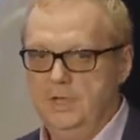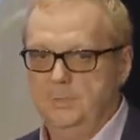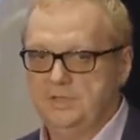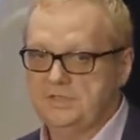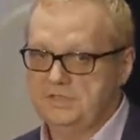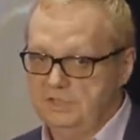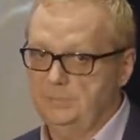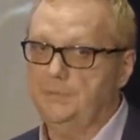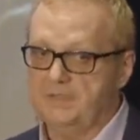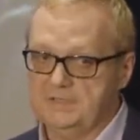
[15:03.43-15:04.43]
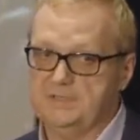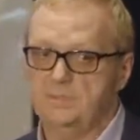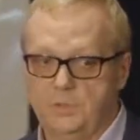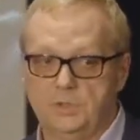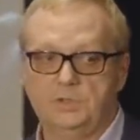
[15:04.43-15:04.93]
Because the other part that's
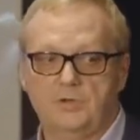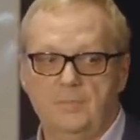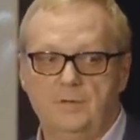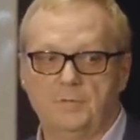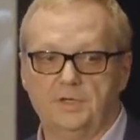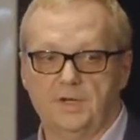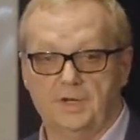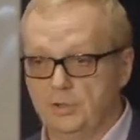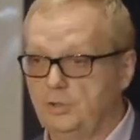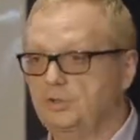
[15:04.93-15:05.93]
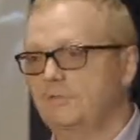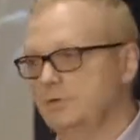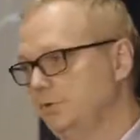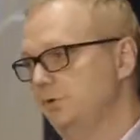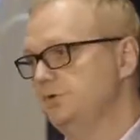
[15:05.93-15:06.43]
important to remember that I learned over
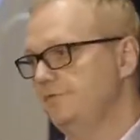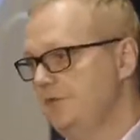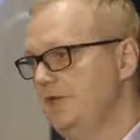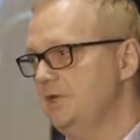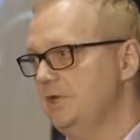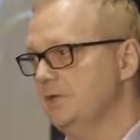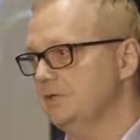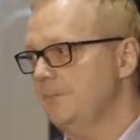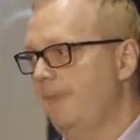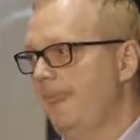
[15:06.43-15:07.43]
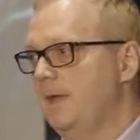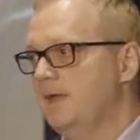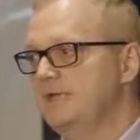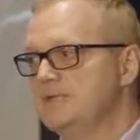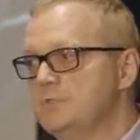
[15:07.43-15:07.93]
the course of 10 years
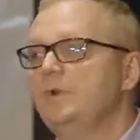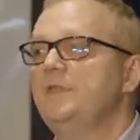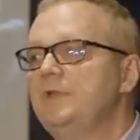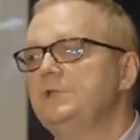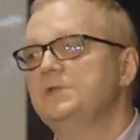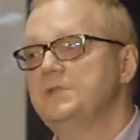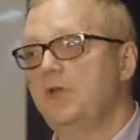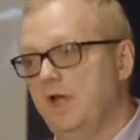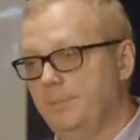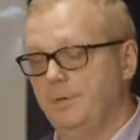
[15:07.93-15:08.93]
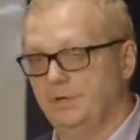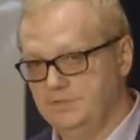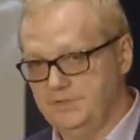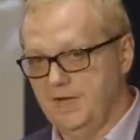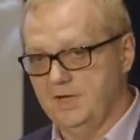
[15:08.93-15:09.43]
it's one thing to set up all of
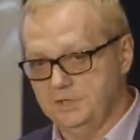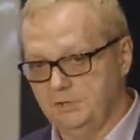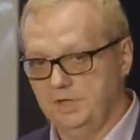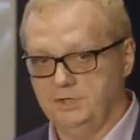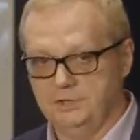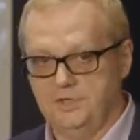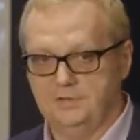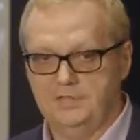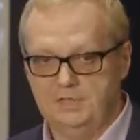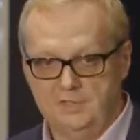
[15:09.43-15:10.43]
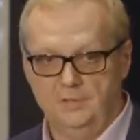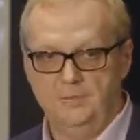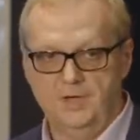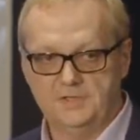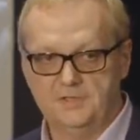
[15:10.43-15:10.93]
the data integration and ETL
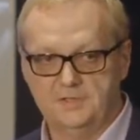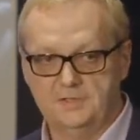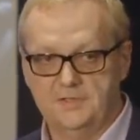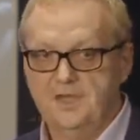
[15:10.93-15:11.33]
processes.